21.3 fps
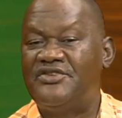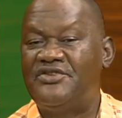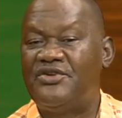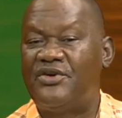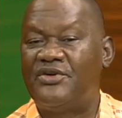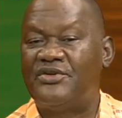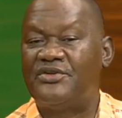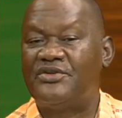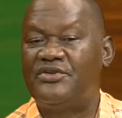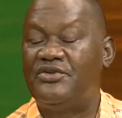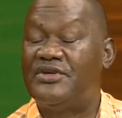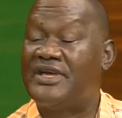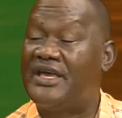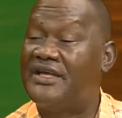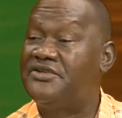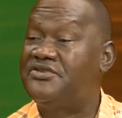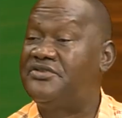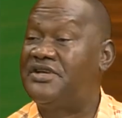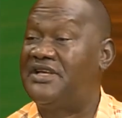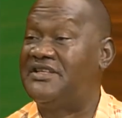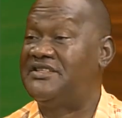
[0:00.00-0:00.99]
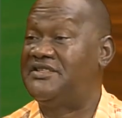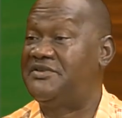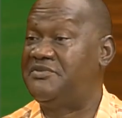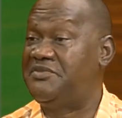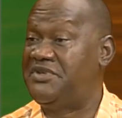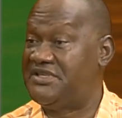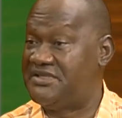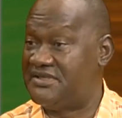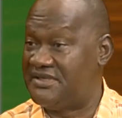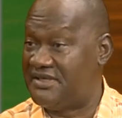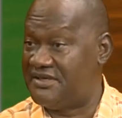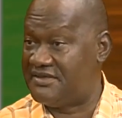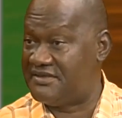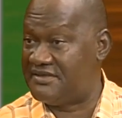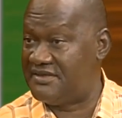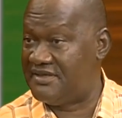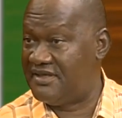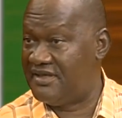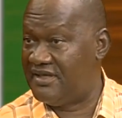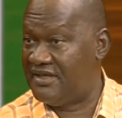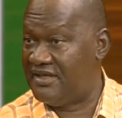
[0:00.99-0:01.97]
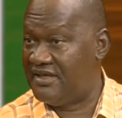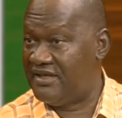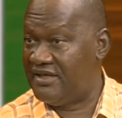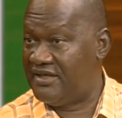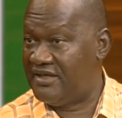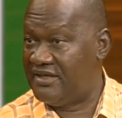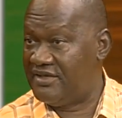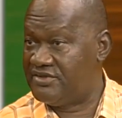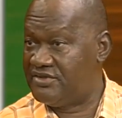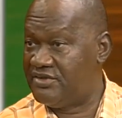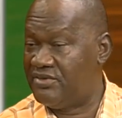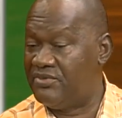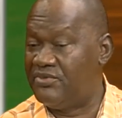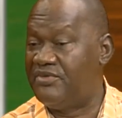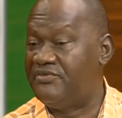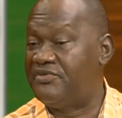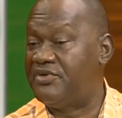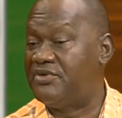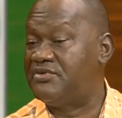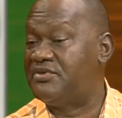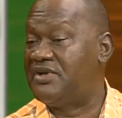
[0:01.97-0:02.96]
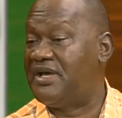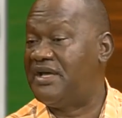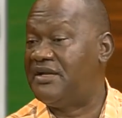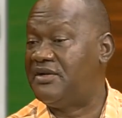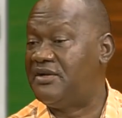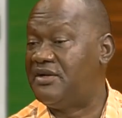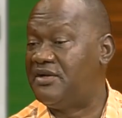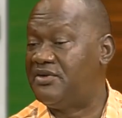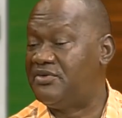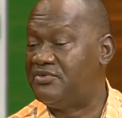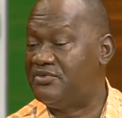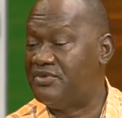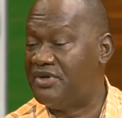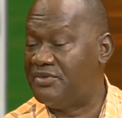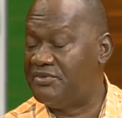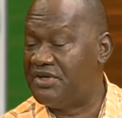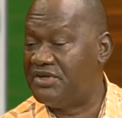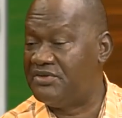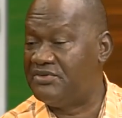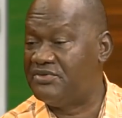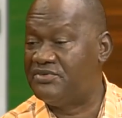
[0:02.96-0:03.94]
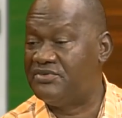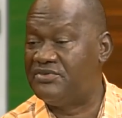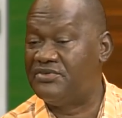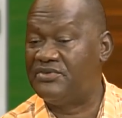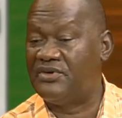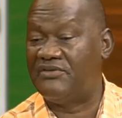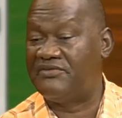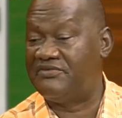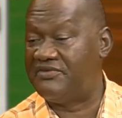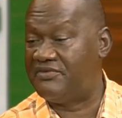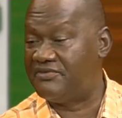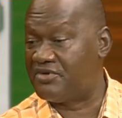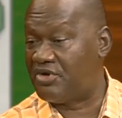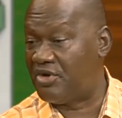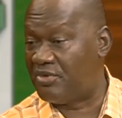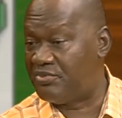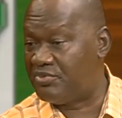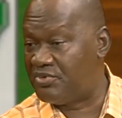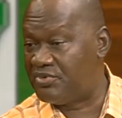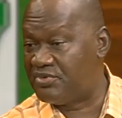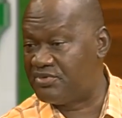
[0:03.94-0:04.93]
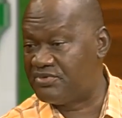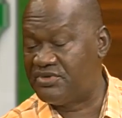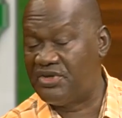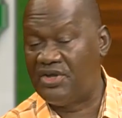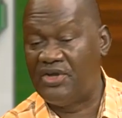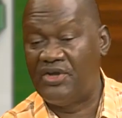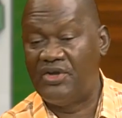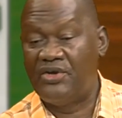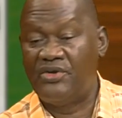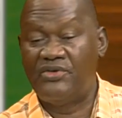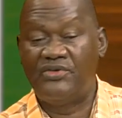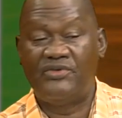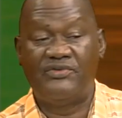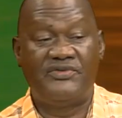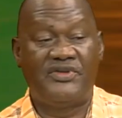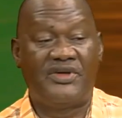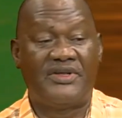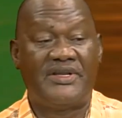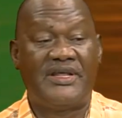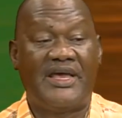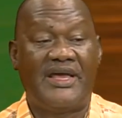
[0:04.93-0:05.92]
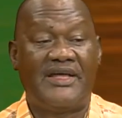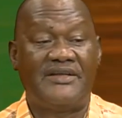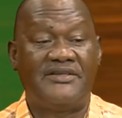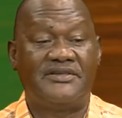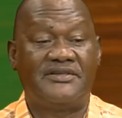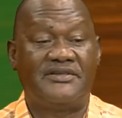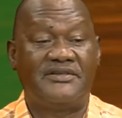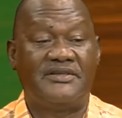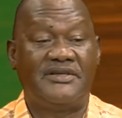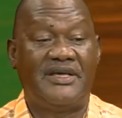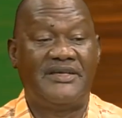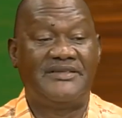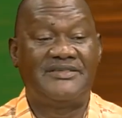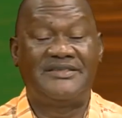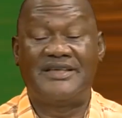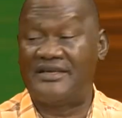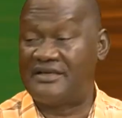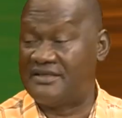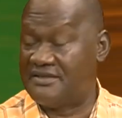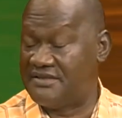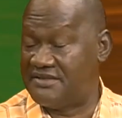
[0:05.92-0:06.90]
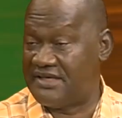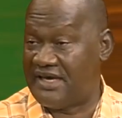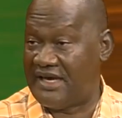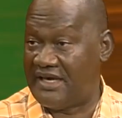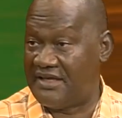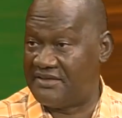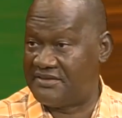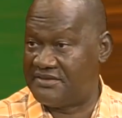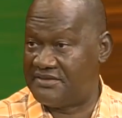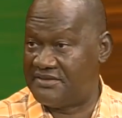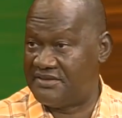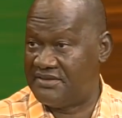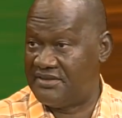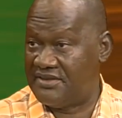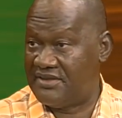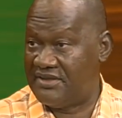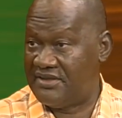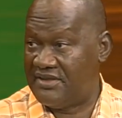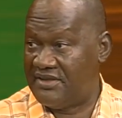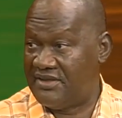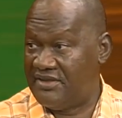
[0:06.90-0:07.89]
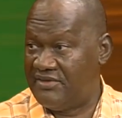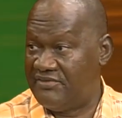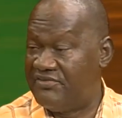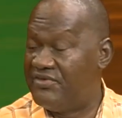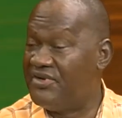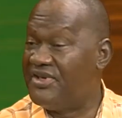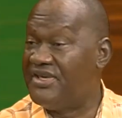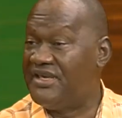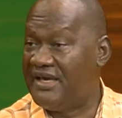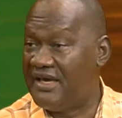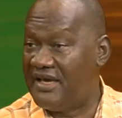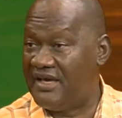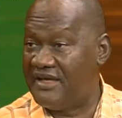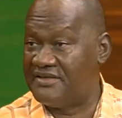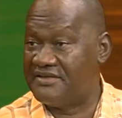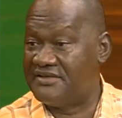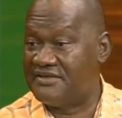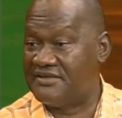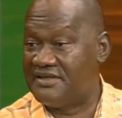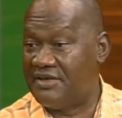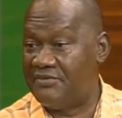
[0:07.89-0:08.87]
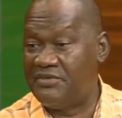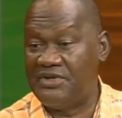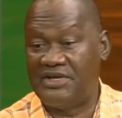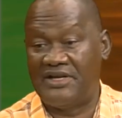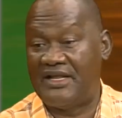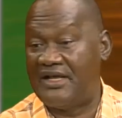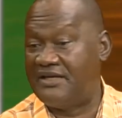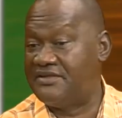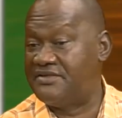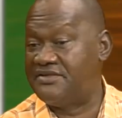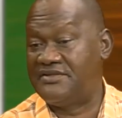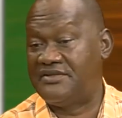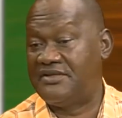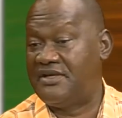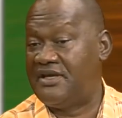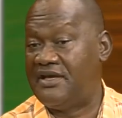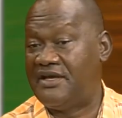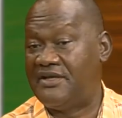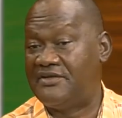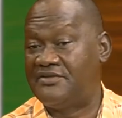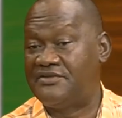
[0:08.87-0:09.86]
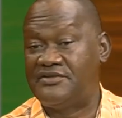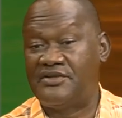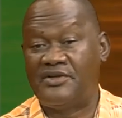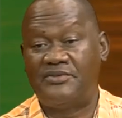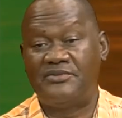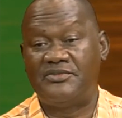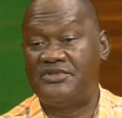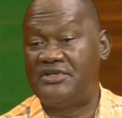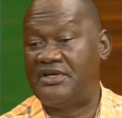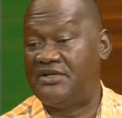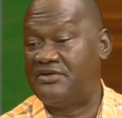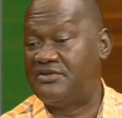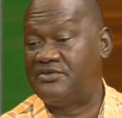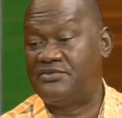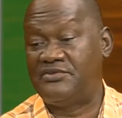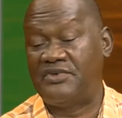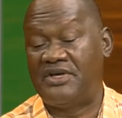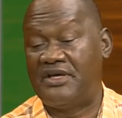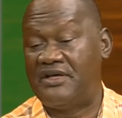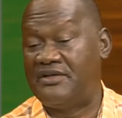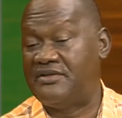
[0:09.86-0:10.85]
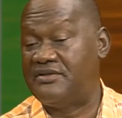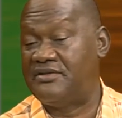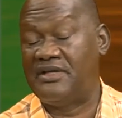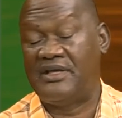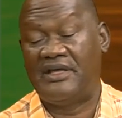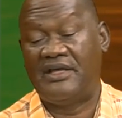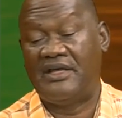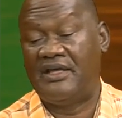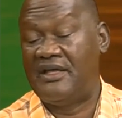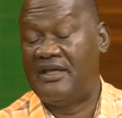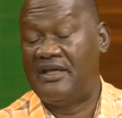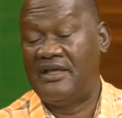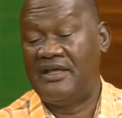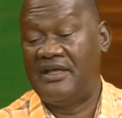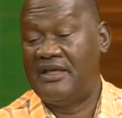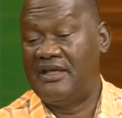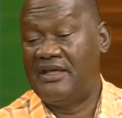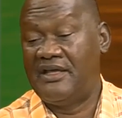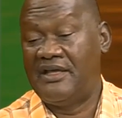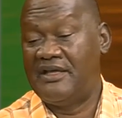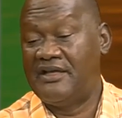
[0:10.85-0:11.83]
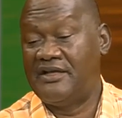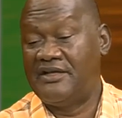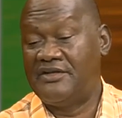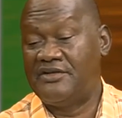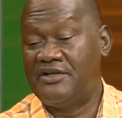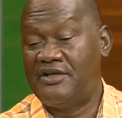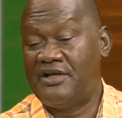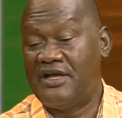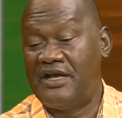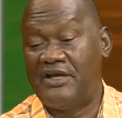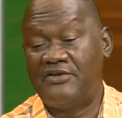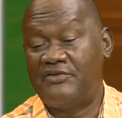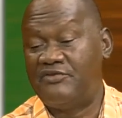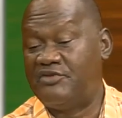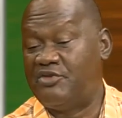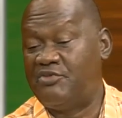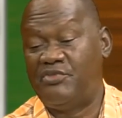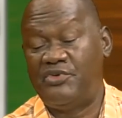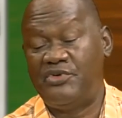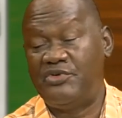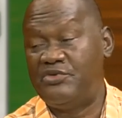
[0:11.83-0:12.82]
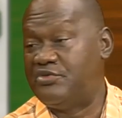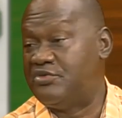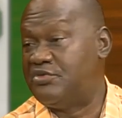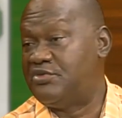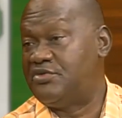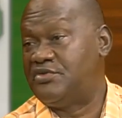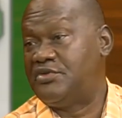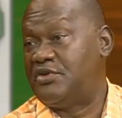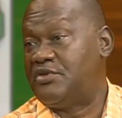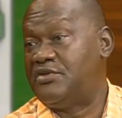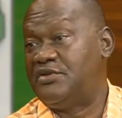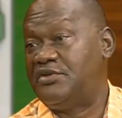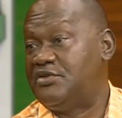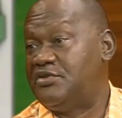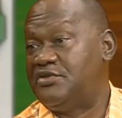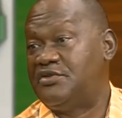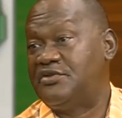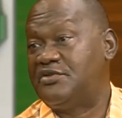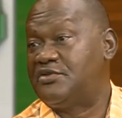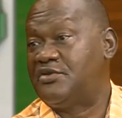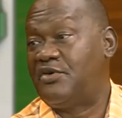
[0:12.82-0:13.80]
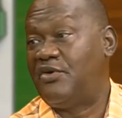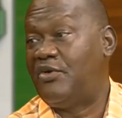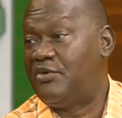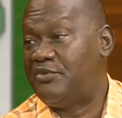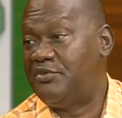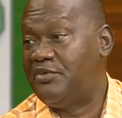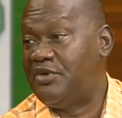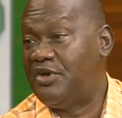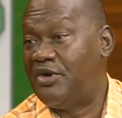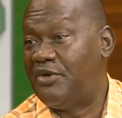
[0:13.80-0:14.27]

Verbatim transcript: not, you can't transmit it. So we've also had a lot of women who, of couples, who've not had a second child for years. I mean, last year, some gentleman out of the blue suddenly just called me